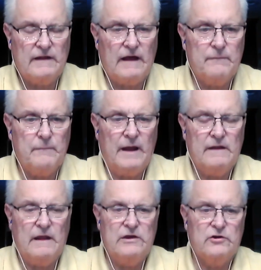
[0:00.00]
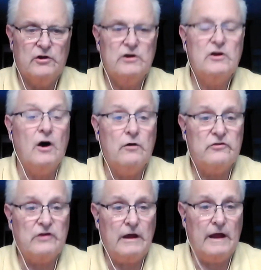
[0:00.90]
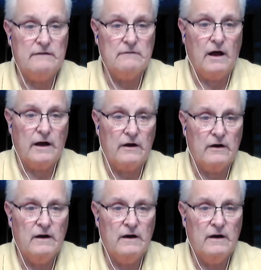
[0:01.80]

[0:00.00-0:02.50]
and that meant that you couldn't coach any longer.